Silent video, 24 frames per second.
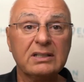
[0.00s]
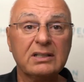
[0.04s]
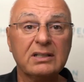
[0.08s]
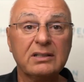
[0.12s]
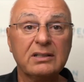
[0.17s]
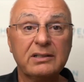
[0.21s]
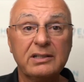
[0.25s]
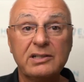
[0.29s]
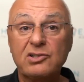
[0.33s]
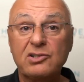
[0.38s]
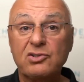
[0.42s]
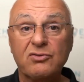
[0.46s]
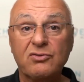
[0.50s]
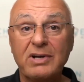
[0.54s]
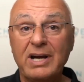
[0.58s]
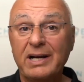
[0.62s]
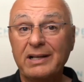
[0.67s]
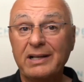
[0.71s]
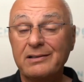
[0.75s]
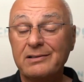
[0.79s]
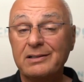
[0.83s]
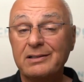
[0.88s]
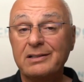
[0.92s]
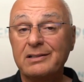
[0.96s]
These
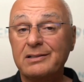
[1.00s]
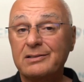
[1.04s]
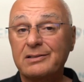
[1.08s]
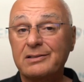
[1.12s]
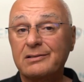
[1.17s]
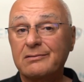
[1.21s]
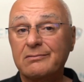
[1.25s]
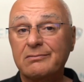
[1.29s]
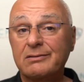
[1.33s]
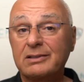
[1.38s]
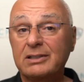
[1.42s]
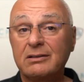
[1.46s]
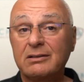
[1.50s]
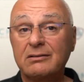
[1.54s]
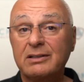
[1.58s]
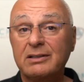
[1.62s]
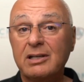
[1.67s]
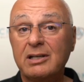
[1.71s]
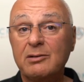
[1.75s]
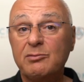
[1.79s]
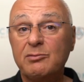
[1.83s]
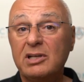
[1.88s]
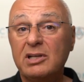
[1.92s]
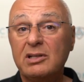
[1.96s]
strategies, they
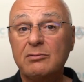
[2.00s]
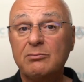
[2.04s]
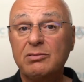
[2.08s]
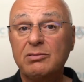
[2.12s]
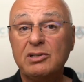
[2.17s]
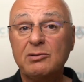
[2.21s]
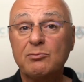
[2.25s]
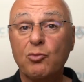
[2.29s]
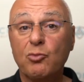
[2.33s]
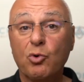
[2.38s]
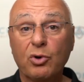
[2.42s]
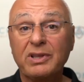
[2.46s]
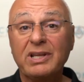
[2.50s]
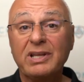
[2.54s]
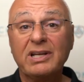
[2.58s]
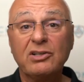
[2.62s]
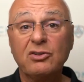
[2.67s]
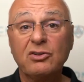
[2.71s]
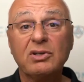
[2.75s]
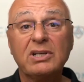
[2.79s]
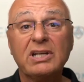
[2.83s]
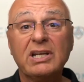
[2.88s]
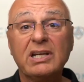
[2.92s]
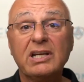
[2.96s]
may be more than you
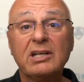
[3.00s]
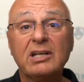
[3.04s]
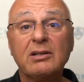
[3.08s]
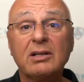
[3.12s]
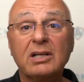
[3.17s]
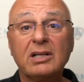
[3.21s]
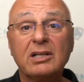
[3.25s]
need,